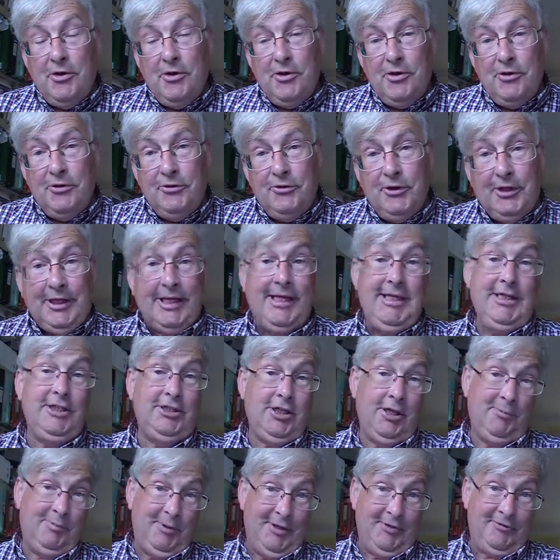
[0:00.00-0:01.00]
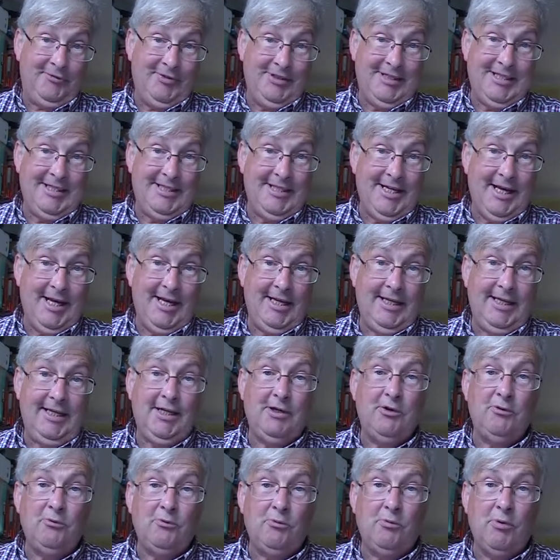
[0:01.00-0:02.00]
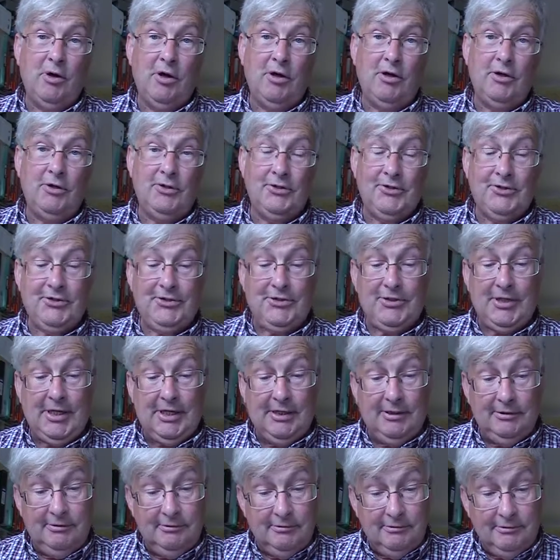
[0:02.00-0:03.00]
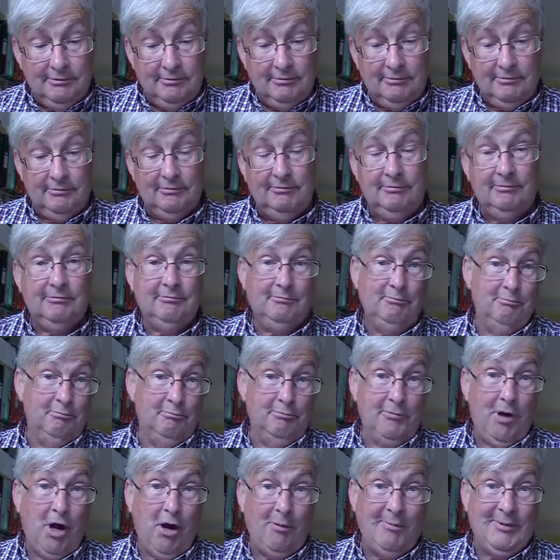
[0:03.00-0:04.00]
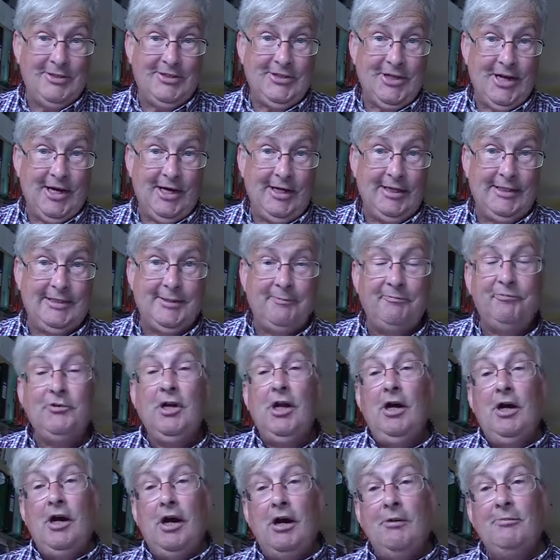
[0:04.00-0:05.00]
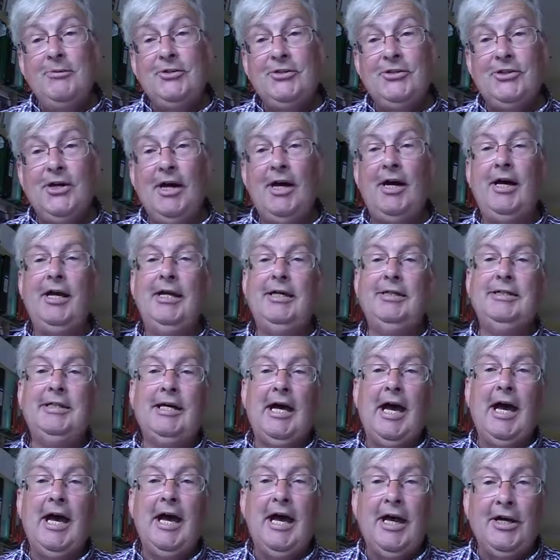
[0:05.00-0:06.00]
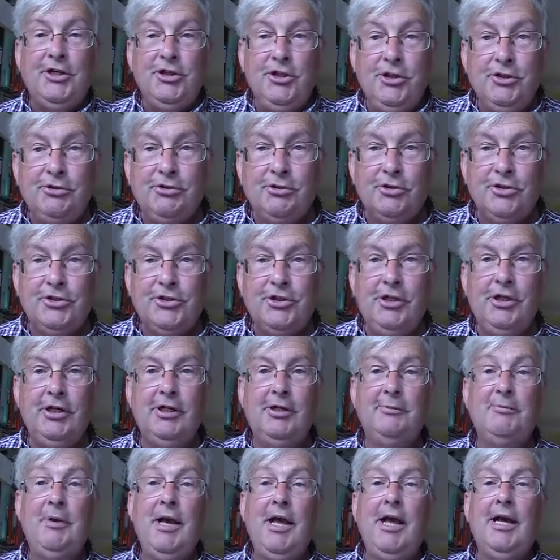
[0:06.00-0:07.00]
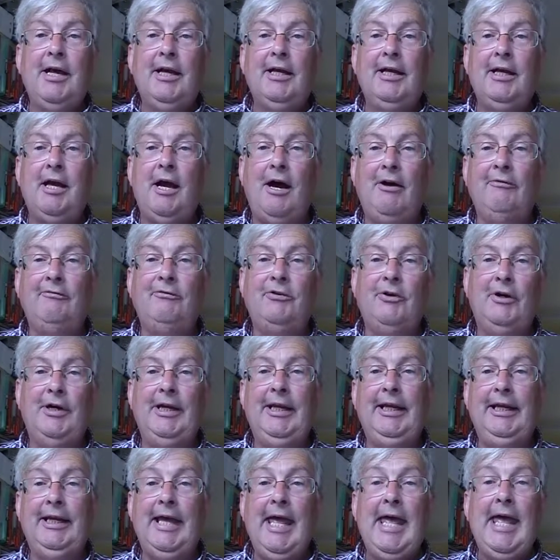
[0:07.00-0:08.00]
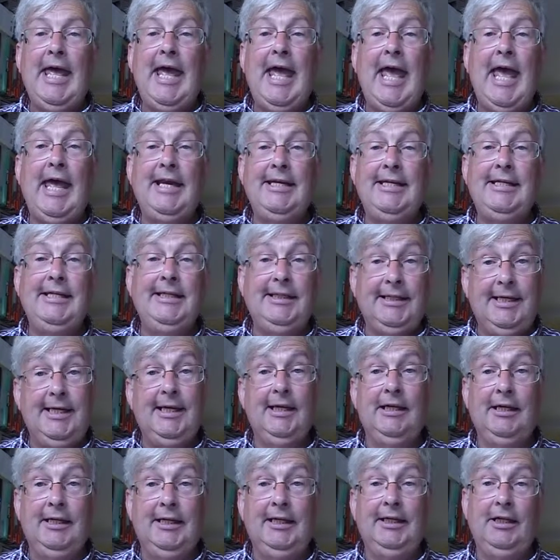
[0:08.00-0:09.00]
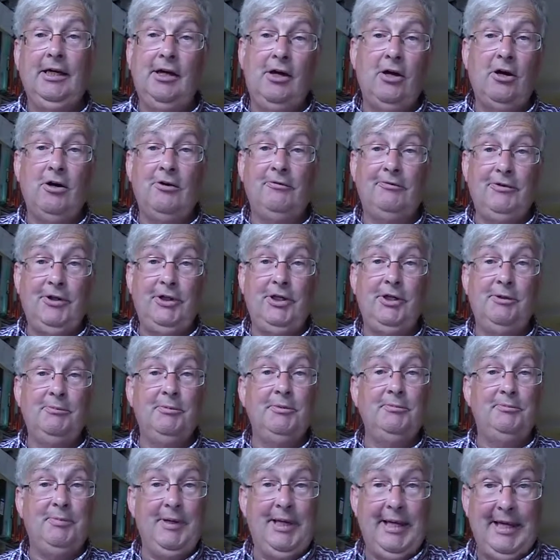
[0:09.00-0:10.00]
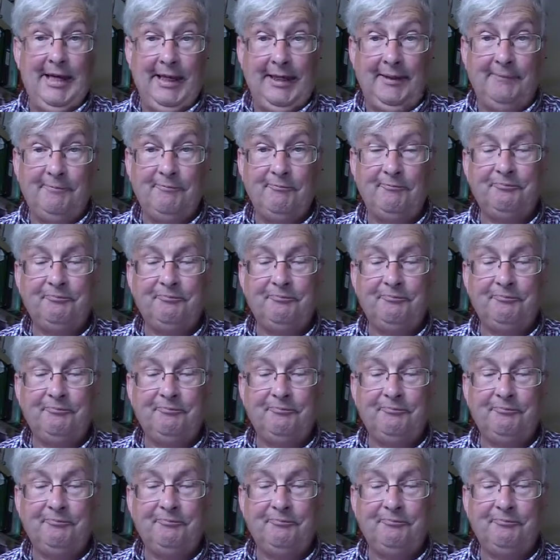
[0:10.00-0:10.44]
The key topic for today was homicide. Homicide, a neutral term covering any killing of a human being.